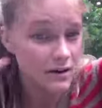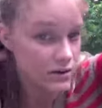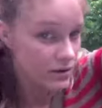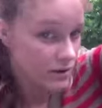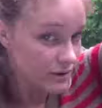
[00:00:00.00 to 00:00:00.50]
can
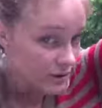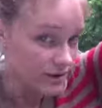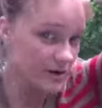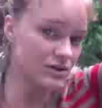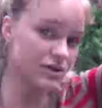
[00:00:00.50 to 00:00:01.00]
show
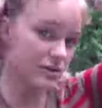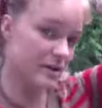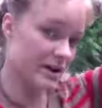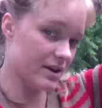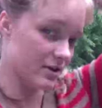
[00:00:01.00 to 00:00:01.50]
you
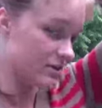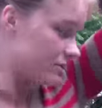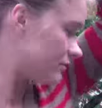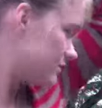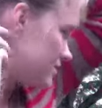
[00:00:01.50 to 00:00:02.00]
back here
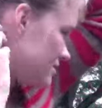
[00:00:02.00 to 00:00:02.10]
too.